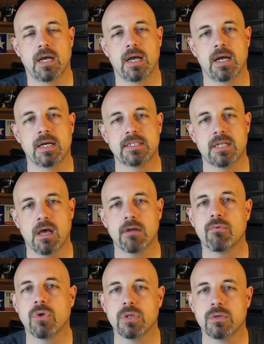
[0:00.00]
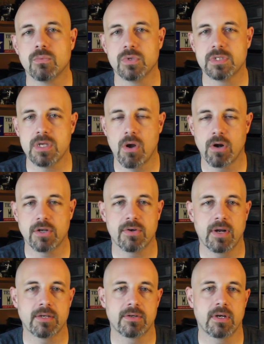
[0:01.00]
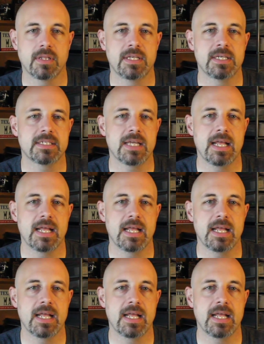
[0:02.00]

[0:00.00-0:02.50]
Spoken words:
Todd Rowland was the art director on this,